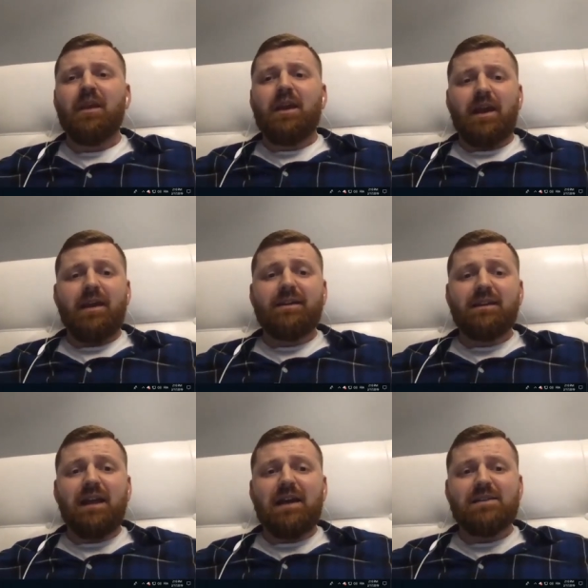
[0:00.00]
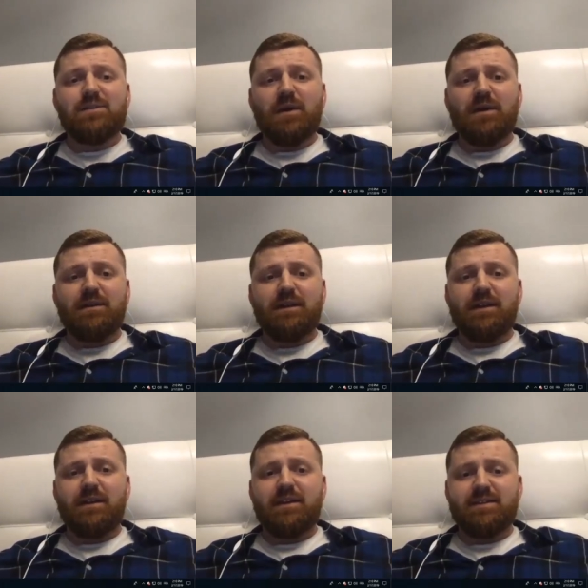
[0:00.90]
And the last one
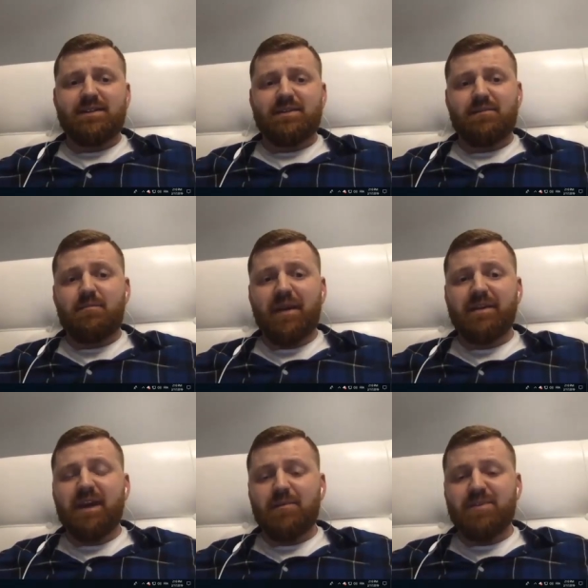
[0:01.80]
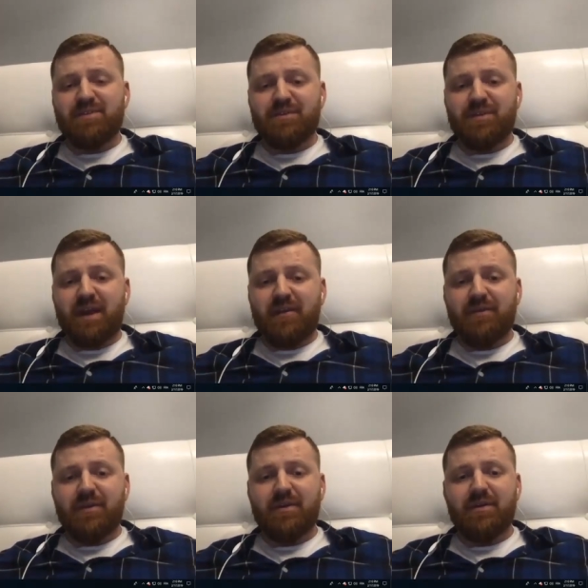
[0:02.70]
is my dumpster
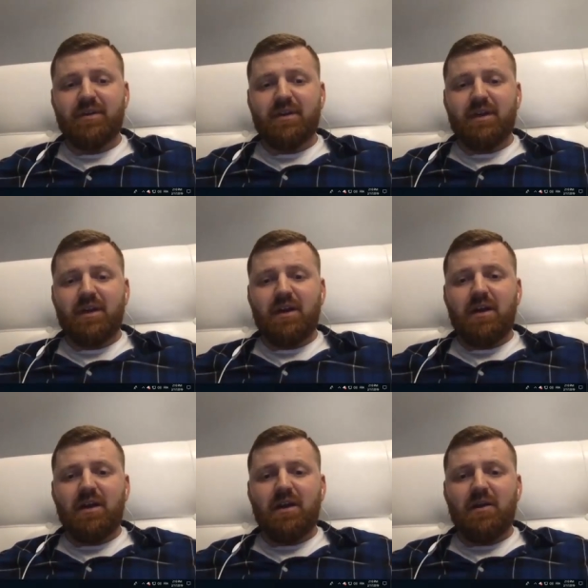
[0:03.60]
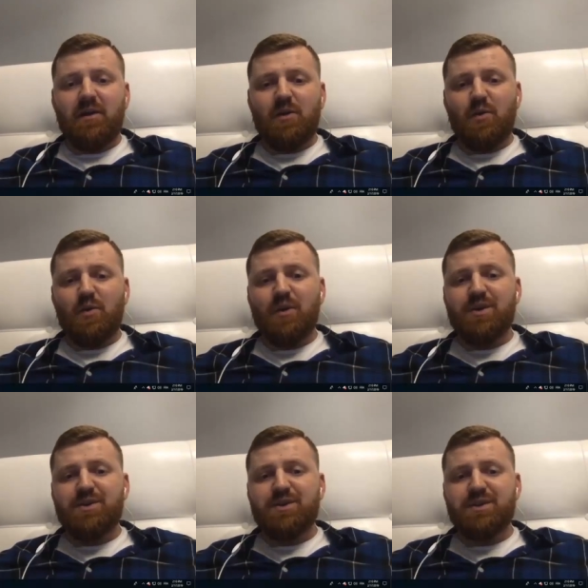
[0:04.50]
diver,
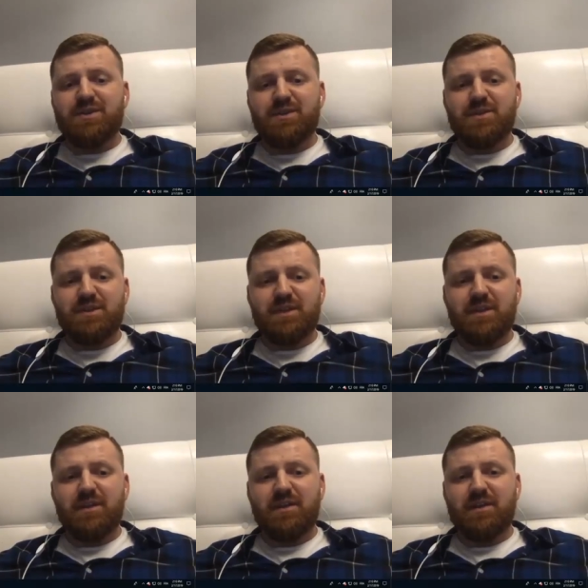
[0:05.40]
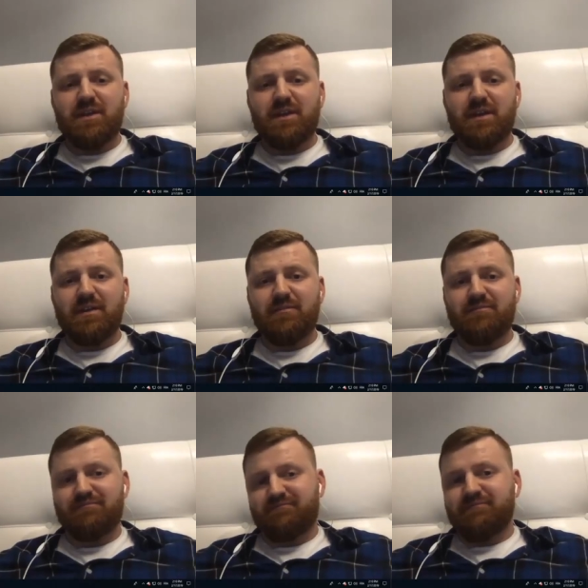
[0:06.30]
which is using
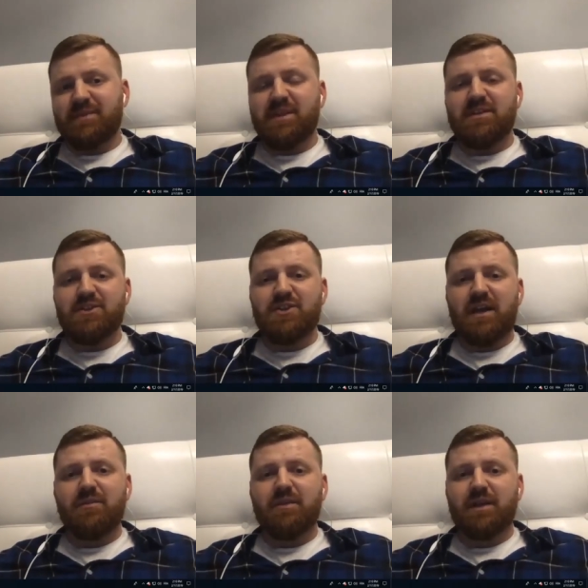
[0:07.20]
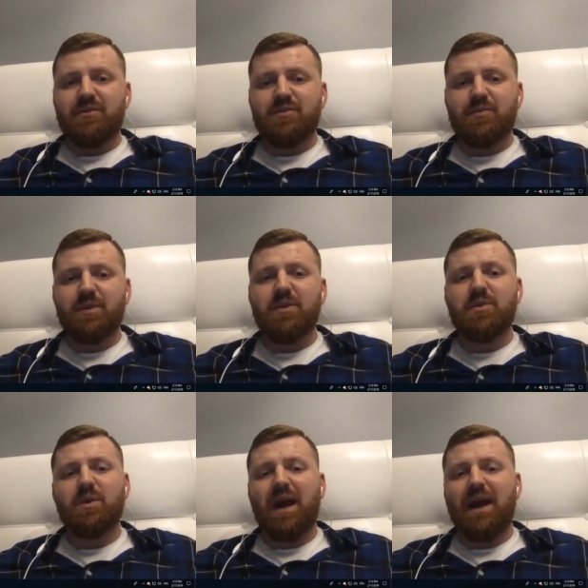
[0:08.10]
the Shannon entropy
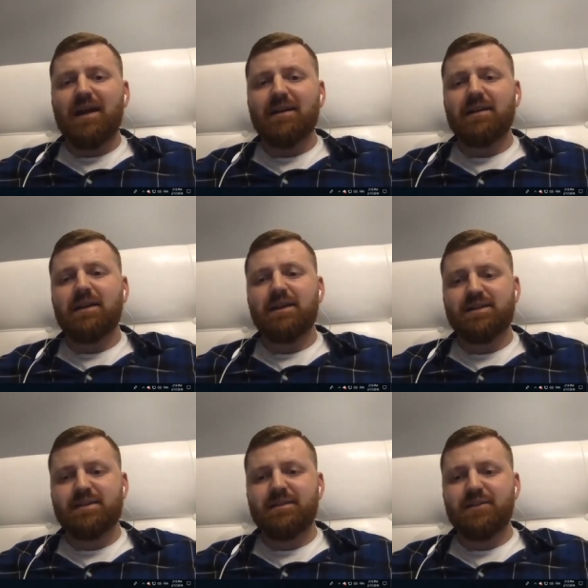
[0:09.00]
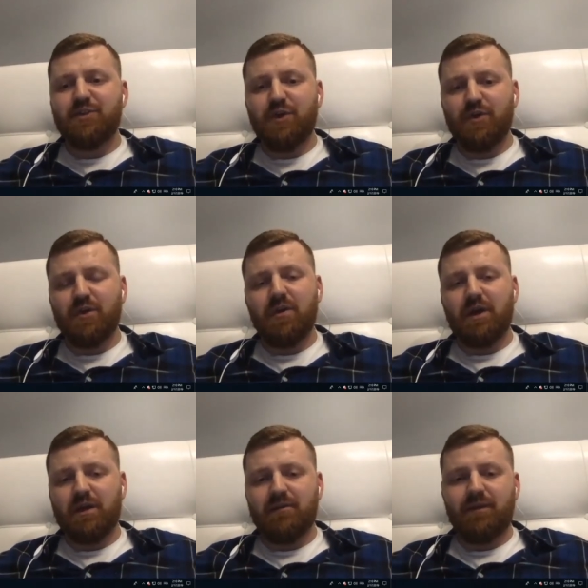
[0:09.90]
to analyze your
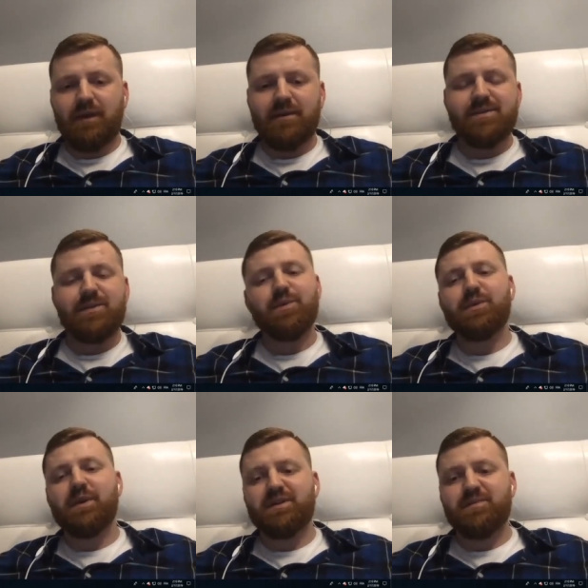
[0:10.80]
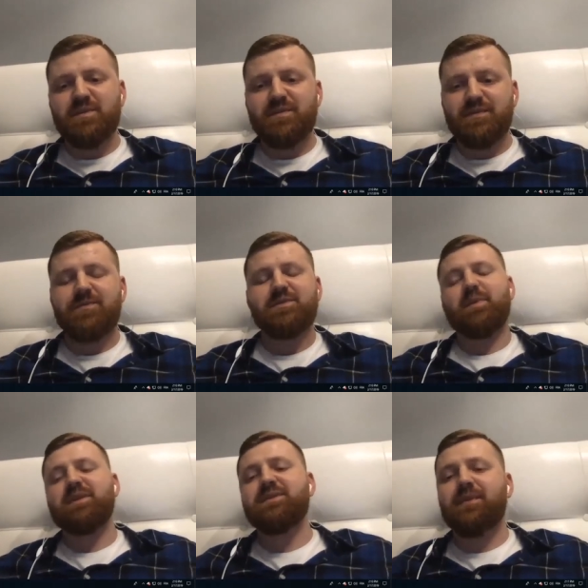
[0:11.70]
local file. So you are
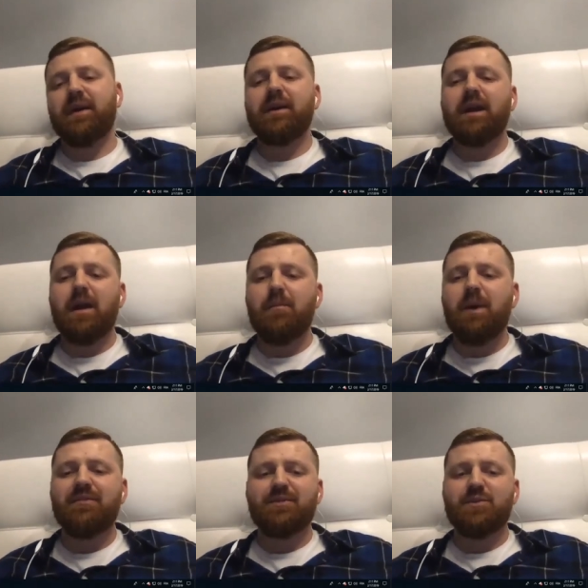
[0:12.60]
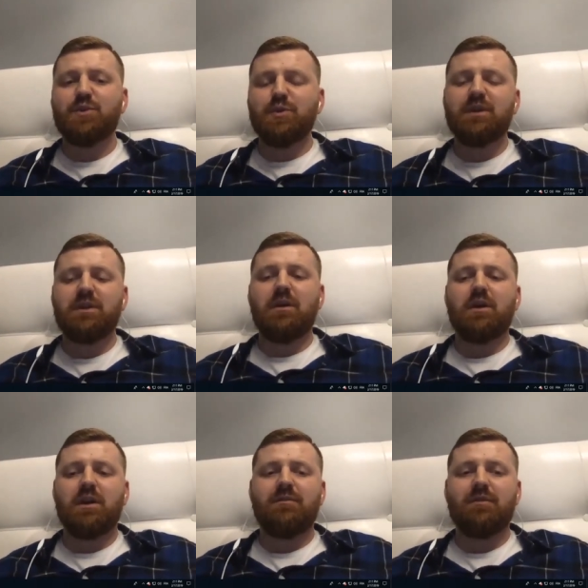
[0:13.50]
specifying a path to the
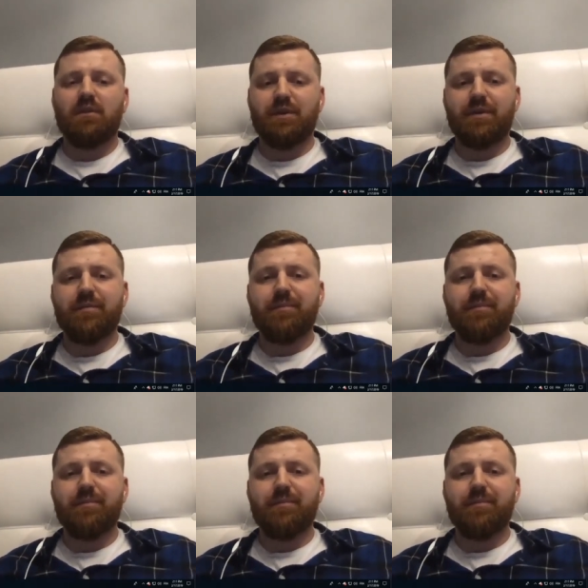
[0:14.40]
local folder,